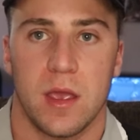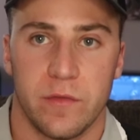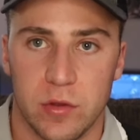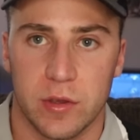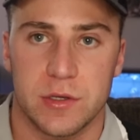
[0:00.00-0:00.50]

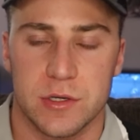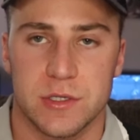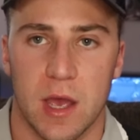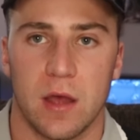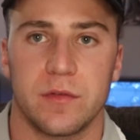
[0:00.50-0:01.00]
if you get
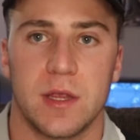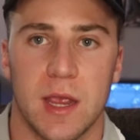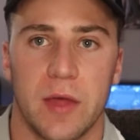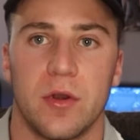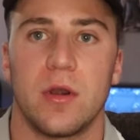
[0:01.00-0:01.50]
yourself
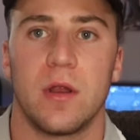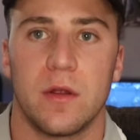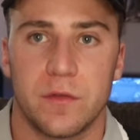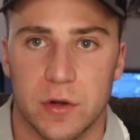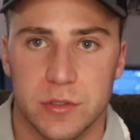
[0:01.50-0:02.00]
together
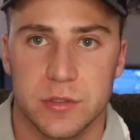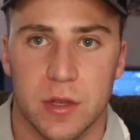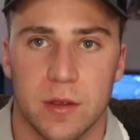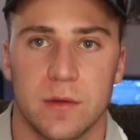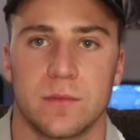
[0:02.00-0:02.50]
first.